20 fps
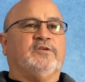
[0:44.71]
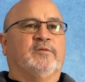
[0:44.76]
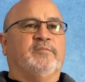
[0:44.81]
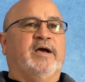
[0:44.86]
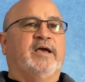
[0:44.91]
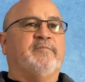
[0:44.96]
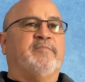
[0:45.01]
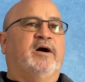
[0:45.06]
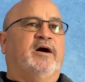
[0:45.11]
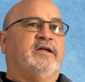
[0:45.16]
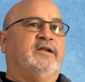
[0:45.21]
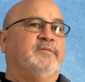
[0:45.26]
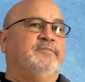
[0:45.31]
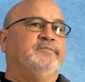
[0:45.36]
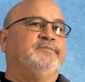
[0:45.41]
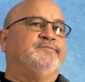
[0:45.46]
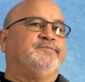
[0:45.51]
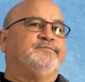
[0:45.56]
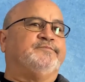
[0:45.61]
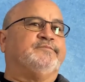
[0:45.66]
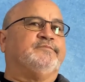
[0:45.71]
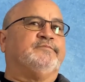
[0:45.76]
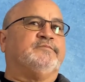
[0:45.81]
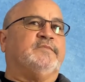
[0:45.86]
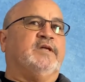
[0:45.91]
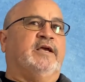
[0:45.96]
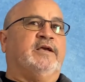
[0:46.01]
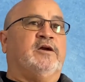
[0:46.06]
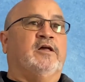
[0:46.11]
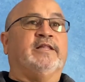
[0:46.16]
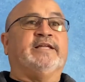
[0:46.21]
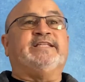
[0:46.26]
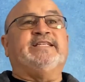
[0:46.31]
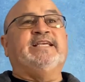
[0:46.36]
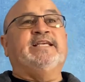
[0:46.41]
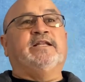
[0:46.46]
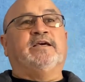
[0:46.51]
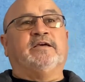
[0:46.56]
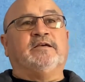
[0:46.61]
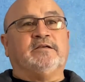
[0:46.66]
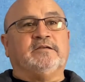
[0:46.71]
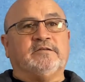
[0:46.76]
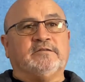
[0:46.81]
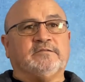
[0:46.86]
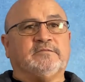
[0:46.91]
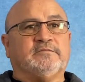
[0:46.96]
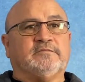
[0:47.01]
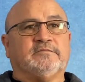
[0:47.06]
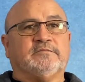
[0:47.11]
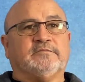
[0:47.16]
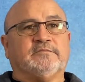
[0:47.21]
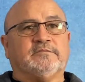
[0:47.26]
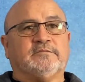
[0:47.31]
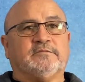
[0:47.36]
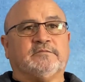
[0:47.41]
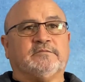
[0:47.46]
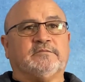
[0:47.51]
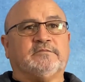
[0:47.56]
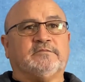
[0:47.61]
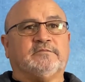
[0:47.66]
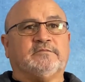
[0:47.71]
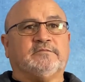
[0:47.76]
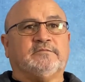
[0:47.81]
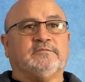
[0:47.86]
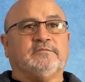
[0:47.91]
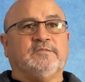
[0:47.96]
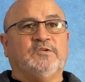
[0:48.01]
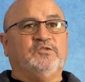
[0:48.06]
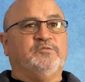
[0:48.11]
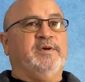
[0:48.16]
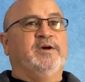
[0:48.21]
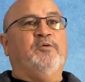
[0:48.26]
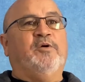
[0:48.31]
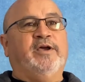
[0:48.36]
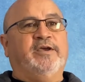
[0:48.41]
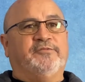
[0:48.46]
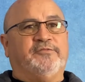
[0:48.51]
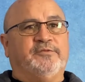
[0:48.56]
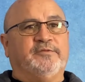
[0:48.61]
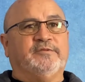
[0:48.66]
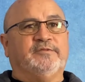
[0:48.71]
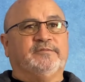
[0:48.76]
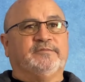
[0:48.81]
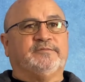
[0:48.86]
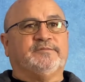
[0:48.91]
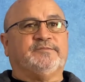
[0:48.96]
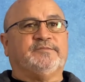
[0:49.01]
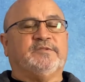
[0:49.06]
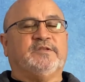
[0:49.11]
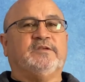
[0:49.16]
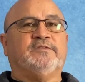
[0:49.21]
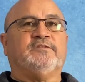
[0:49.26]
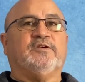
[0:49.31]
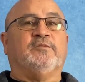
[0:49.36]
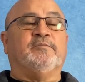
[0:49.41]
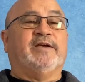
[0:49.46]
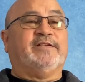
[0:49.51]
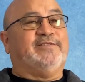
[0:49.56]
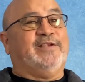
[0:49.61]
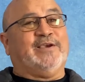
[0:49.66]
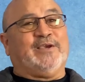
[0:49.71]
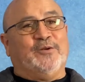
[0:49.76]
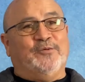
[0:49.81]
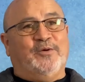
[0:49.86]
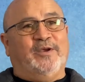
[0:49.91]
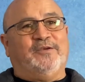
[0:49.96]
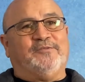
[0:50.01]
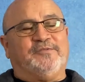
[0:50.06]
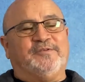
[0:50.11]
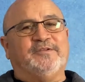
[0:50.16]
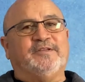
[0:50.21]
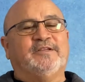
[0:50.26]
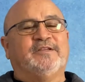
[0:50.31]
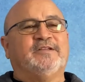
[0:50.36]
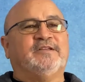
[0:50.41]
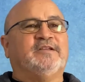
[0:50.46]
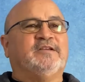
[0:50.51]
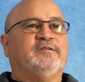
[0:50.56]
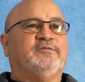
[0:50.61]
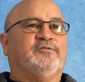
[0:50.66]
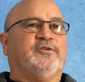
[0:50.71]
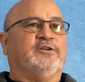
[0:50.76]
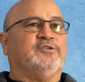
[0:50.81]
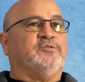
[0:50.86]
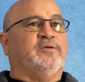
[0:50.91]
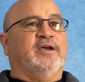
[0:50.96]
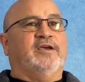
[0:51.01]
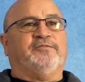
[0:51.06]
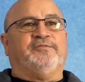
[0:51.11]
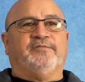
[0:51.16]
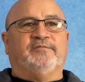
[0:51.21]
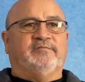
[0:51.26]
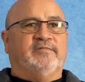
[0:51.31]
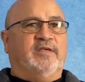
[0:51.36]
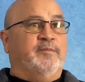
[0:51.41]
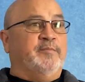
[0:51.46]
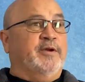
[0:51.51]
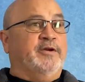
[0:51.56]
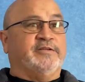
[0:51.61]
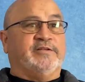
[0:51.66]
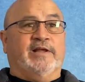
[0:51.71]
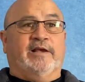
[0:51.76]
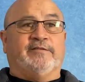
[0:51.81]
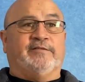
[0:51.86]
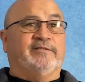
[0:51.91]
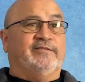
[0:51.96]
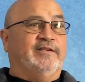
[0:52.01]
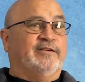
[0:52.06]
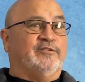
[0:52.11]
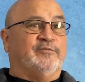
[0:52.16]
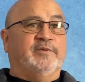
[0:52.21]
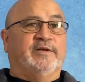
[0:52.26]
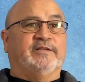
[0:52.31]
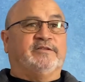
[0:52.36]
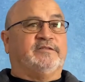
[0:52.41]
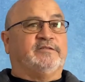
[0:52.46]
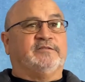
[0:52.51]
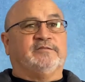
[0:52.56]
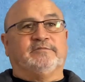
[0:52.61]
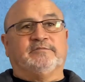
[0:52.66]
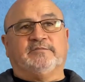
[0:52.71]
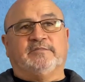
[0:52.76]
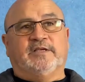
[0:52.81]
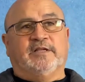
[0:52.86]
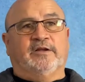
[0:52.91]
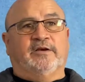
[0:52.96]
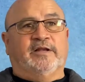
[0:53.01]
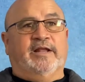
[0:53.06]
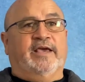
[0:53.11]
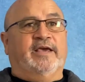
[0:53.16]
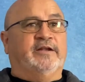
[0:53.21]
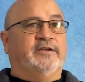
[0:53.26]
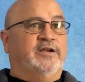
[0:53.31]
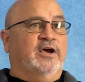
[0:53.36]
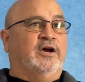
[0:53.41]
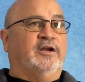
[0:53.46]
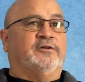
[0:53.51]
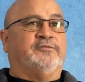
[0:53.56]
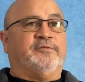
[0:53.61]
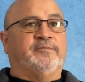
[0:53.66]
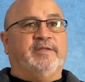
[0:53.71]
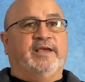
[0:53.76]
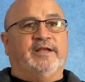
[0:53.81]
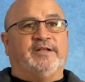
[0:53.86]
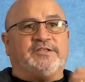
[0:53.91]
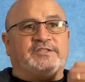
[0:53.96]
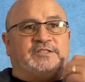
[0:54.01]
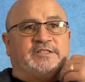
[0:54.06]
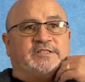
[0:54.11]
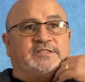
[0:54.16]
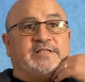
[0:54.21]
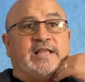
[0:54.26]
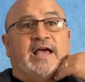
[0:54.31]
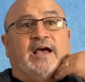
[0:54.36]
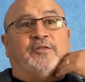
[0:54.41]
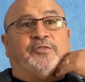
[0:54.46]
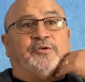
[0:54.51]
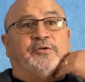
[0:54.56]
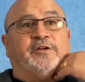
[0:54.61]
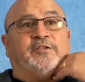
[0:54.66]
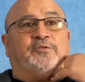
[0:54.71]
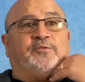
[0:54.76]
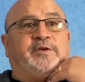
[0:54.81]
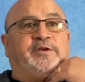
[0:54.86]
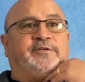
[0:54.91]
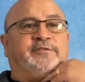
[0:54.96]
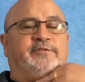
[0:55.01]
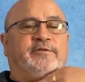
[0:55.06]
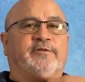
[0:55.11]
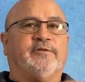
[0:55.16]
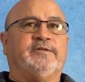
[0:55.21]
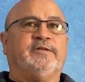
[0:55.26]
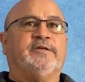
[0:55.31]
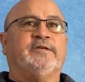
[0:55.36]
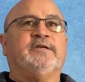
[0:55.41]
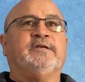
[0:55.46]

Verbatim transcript: So my bottom, I call it Tina. Mm. It was my wife. Okay. So my second wife, first wife, that marriage lasted six months. You know, and I had a daughter from that. She's now thirty-three years old.